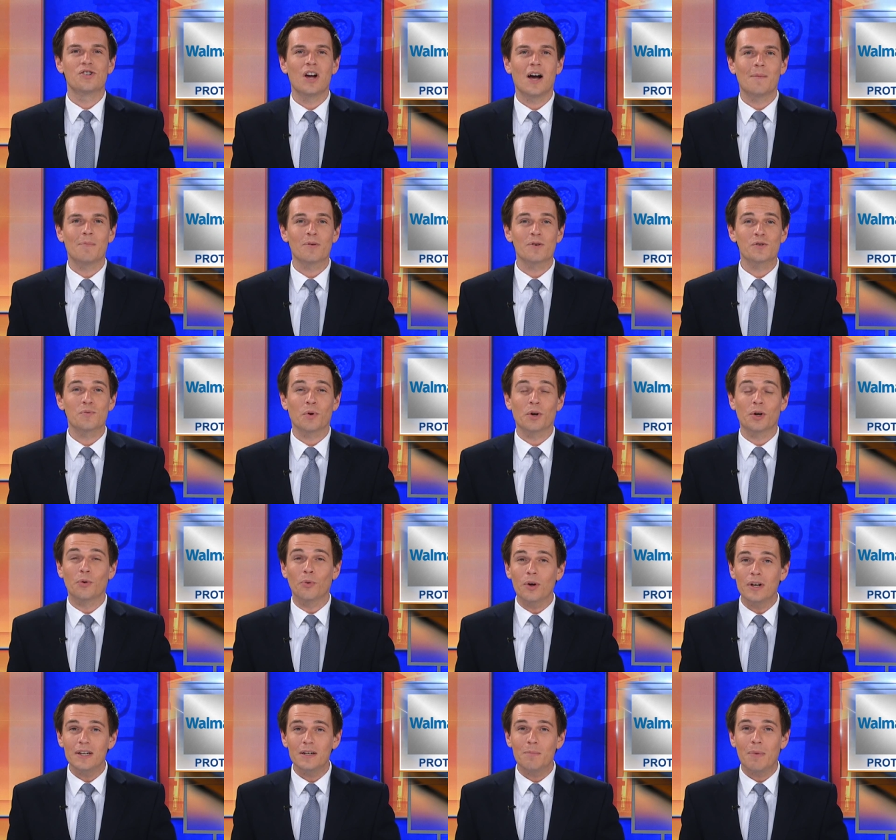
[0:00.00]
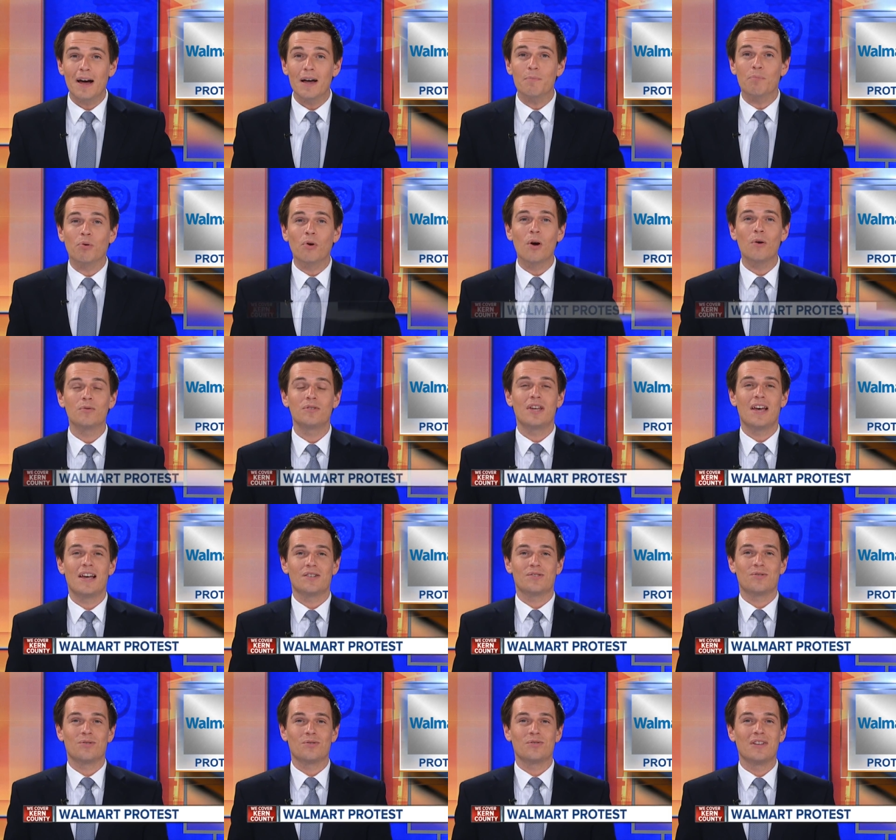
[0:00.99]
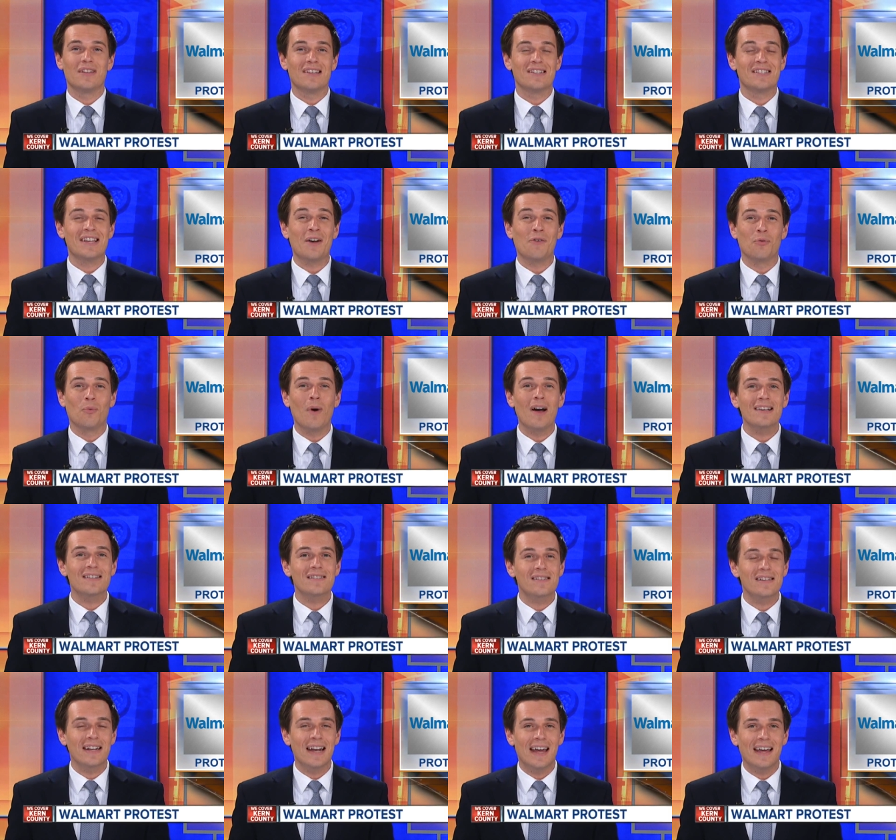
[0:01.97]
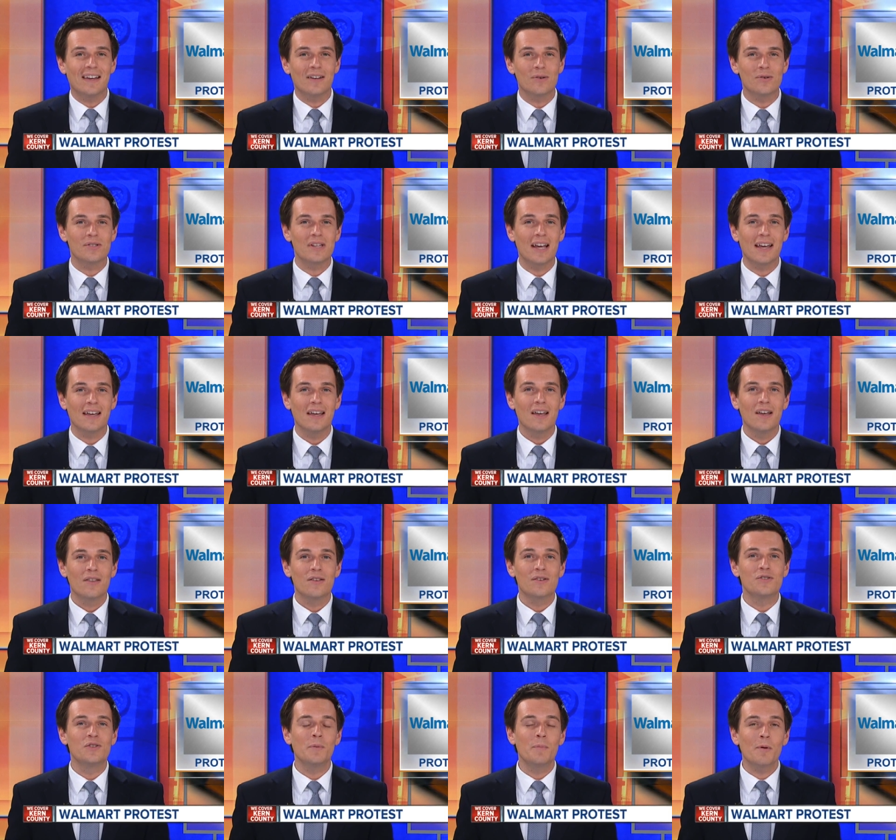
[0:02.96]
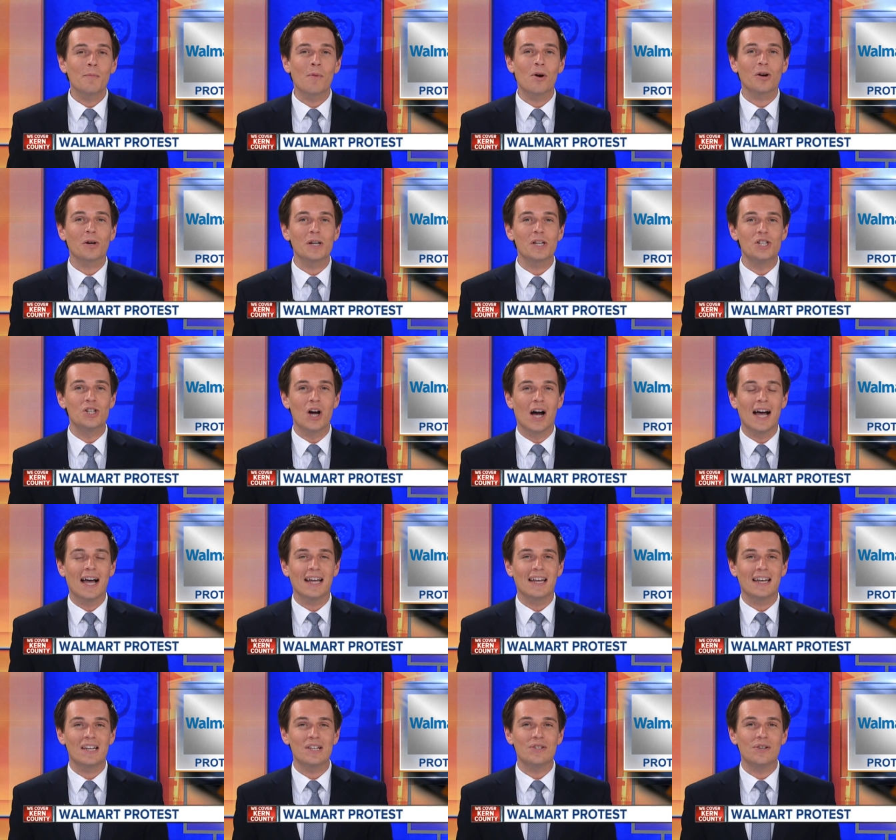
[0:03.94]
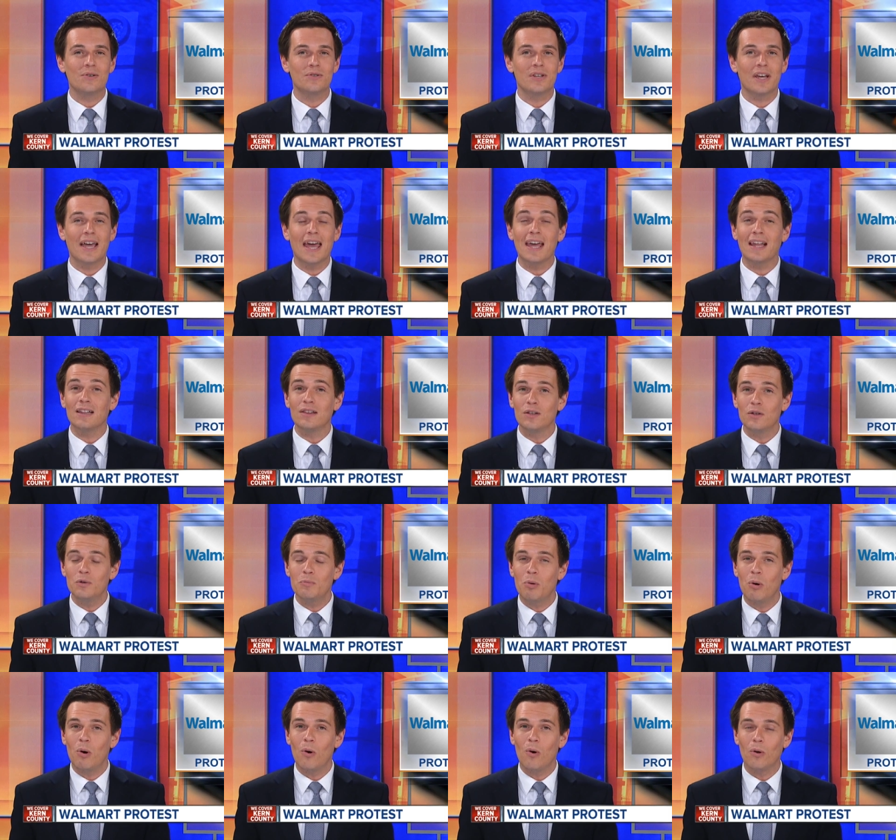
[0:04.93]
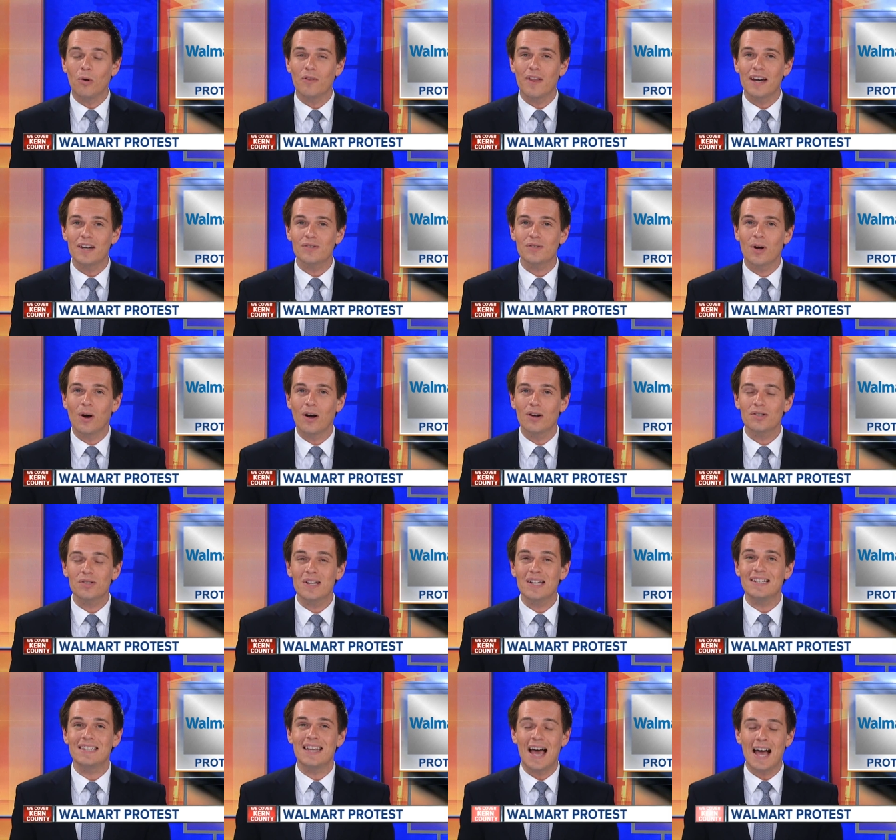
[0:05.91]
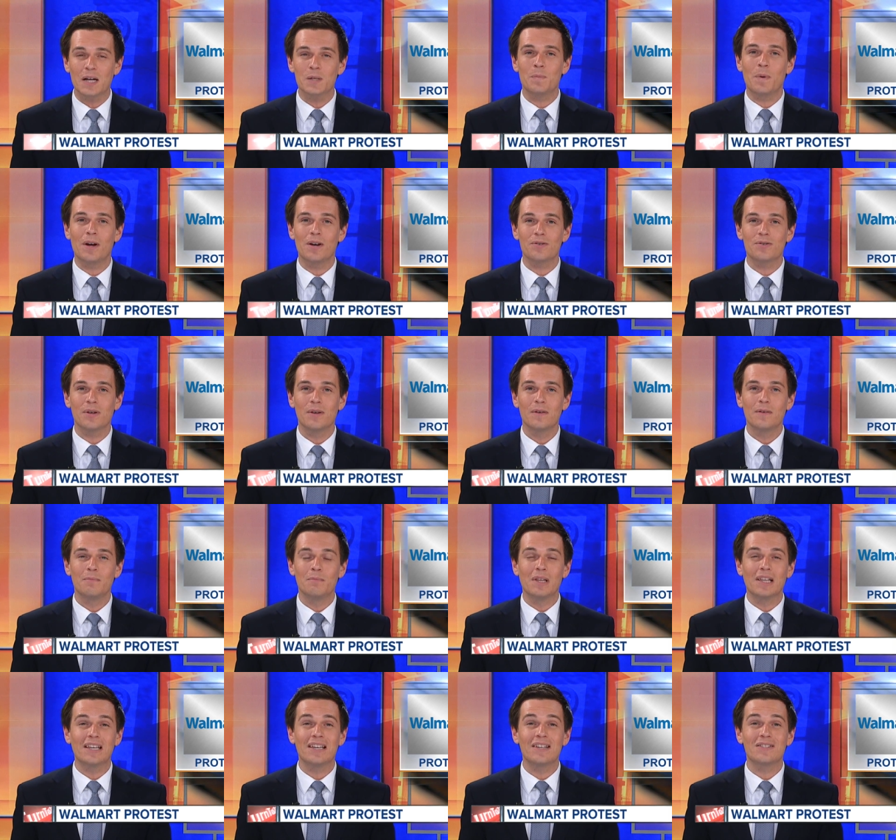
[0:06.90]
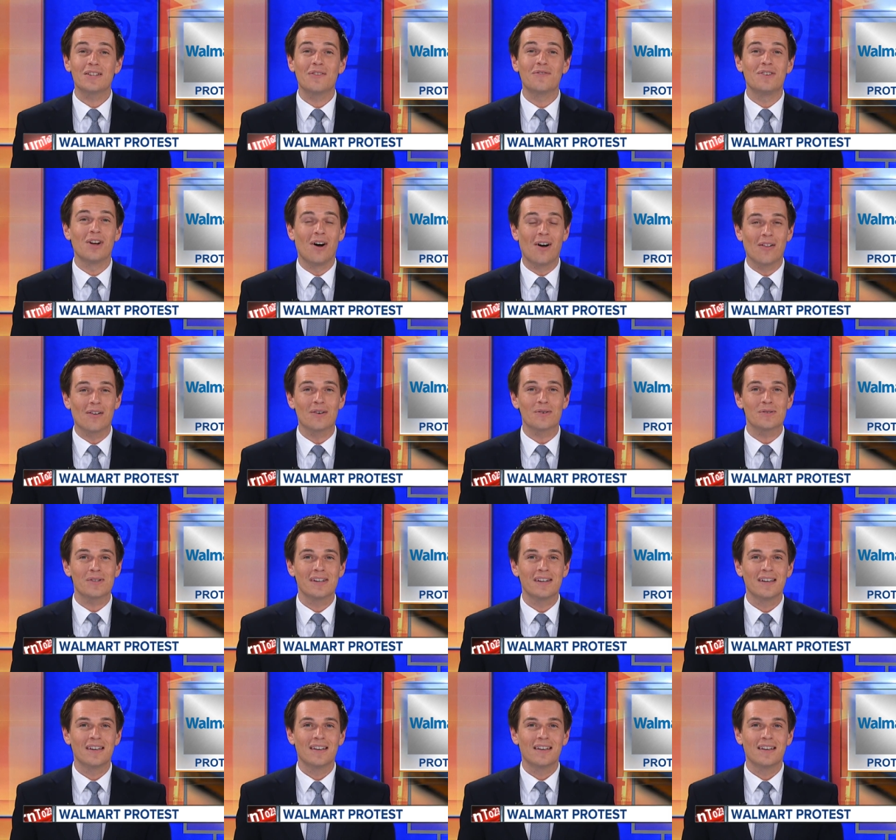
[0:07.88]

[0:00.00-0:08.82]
Shoppers were greeted by protesters in the Southwest today who say the supermarket giant is using a loophole that is costing taxpayers millions of dollars.